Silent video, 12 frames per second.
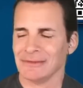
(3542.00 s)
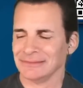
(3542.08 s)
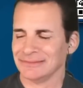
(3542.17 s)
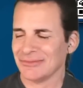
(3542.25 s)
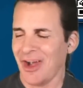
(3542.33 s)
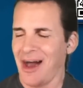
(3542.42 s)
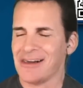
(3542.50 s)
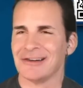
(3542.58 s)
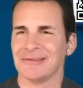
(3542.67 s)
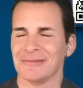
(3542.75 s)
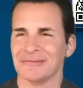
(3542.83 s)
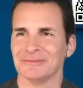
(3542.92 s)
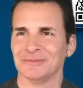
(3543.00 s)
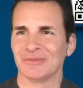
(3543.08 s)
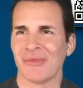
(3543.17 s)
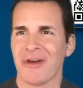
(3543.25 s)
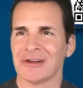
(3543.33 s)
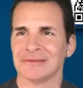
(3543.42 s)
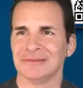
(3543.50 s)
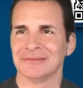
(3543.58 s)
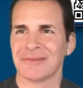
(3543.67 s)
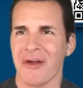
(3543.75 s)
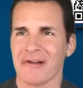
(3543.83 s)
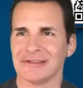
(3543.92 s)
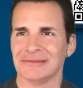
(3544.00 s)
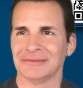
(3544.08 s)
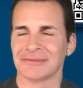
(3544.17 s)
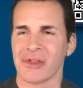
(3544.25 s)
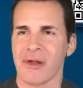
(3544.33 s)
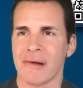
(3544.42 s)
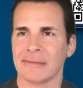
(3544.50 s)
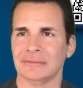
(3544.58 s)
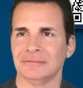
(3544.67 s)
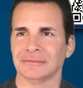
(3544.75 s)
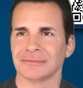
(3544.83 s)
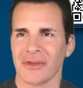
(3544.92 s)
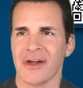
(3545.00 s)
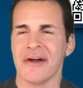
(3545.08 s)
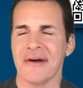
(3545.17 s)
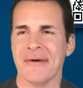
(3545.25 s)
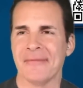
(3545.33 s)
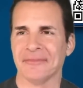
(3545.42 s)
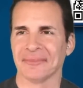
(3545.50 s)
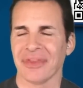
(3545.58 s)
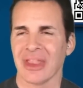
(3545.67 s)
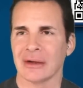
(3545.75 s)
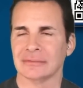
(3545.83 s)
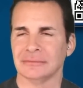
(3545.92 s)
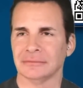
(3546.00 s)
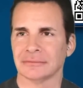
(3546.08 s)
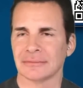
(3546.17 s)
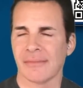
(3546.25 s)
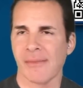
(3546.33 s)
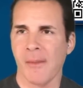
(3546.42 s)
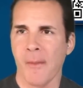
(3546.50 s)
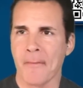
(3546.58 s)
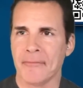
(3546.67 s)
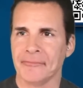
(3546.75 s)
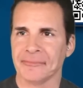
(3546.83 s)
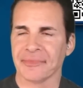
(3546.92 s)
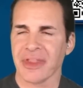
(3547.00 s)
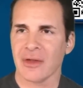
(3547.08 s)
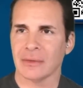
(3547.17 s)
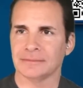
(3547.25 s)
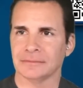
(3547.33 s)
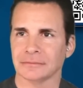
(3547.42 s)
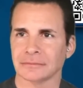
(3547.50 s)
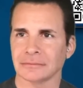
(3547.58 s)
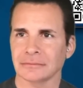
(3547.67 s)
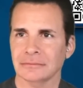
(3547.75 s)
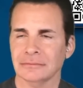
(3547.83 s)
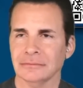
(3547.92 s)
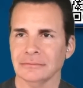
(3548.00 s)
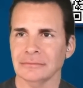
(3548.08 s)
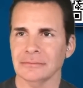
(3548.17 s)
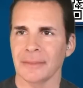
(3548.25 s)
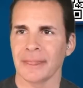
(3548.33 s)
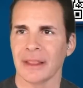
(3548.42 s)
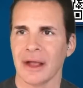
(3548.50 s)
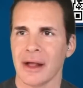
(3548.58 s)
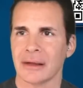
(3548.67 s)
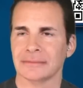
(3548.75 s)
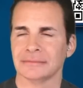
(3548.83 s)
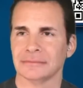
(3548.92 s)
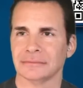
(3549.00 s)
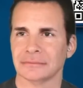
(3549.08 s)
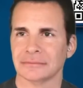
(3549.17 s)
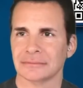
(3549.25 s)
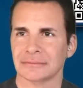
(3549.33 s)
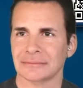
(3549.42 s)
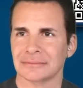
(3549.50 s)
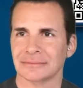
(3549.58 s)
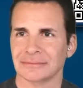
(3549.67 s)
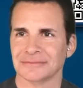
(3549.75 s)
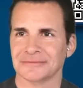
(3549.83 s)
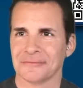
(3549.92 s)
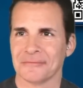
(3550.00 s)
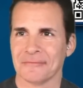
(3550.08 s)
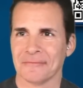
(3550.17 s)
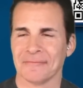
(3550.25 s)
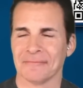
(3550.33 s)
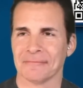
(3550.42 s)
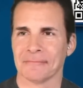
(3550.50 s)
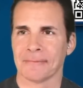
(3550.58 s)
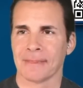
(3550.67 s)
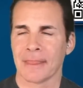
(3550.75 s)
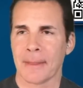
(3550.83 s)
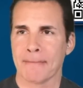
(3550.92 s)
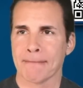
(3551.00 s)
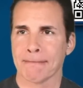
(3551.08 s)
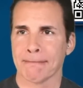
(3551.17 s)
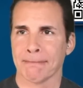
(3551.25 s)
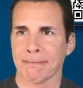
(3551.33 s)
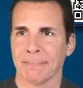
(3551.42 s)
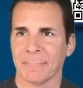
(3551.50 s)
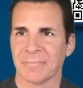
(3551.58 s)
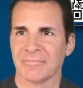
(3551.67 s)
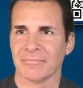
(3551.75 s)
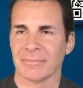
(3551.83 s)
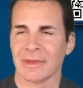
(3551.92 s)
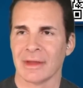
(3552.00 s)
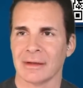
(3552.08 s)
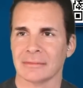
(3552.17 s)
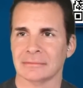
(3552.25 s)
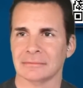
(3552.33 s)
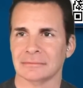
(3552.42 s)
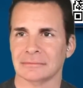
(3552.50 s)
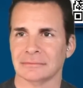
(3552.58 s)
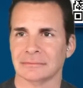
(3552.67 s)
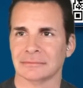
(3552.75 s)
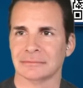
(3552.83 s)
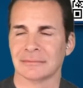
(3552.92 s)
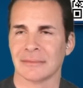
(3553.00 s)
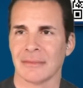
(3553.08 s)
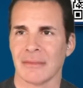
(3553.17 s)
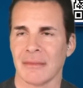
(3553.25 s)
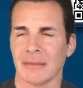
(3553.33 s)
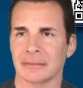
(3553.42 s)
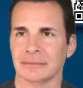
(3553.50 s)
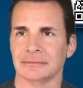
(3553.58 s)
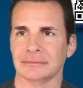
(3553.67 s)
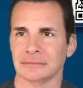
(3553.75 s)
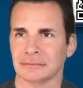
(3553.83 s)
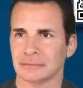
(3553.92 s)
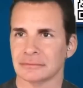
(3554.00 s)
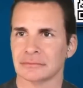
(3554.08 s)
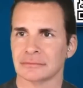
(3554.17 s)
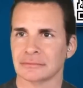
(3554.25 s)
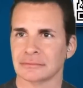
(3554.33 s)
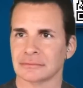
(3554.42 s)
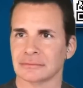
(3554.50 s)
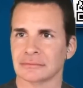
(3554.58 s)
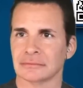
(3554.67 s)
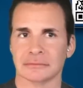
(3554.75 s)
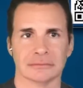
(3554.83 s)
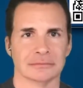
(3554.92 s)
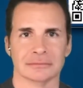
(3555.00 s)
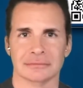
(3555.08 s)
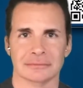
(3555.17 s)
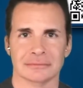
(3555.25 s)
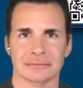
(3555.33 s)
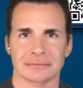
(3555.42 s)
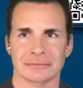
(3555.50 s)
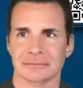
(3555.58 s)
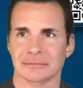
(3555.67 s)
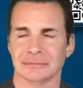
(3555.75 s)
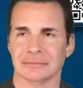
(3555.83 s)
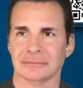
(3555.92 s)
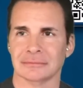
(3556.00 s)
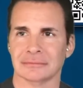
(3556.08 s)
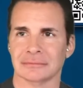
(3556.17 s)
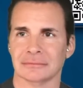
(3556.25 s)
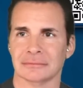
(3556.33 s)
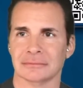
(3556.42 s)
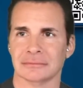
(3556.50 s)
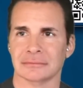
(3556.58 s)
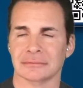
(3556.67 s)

at a lot of things. And right now we uh-huh. have the nastiest inflation that we've ever seen. We have a war in Ukraine with perhaps millions and millions of people dying in the end. I think it's going to